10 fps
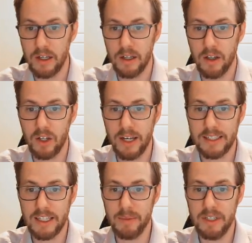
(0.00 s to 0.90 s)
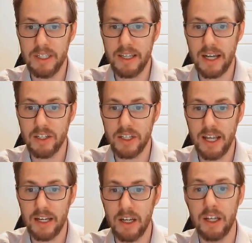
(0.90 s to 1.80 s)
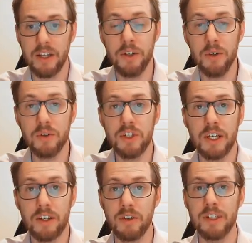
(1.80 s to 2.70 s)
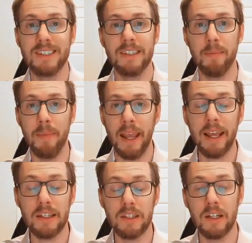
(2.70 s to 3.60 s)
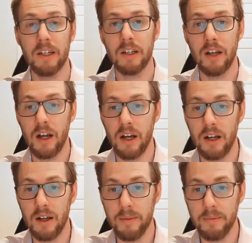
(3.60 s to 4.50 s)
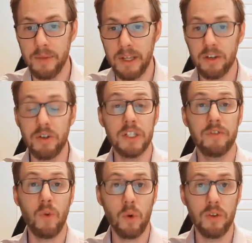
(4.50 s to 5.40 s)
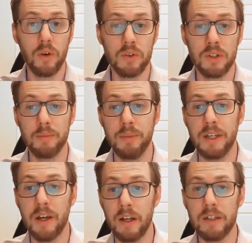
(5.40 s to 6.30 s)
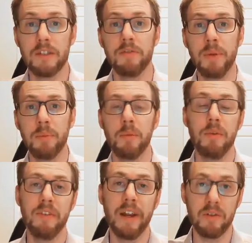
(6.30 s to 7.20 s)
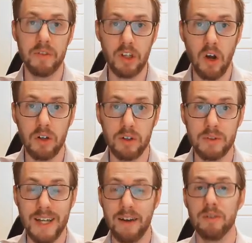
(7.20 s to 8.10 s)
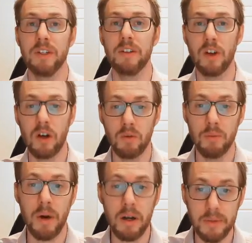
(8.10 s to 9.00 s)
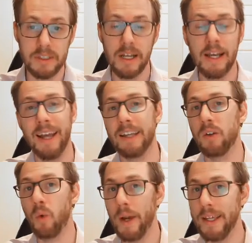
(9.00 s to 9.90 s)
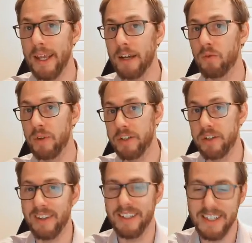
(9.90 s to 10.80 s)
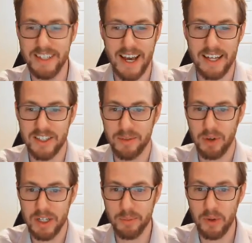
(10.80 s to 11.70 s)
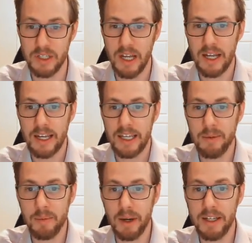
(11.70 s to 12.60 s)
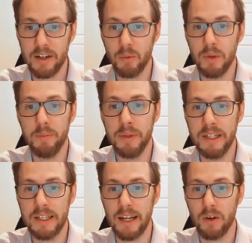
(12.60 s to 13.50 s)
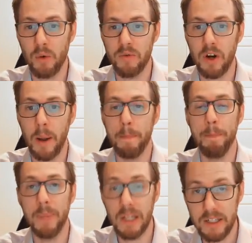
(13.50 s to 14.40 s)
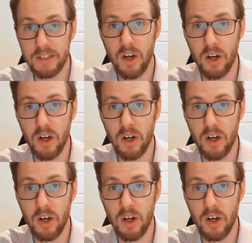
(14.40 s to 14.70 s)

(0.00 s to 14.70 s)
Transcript: Looking at semi-detached, again, huge increased demand. Increase for those because of people moving out of the condo towns and the condo apartments and quite can't reach the detached price points. Keep in mind here, we peaked at over $1 million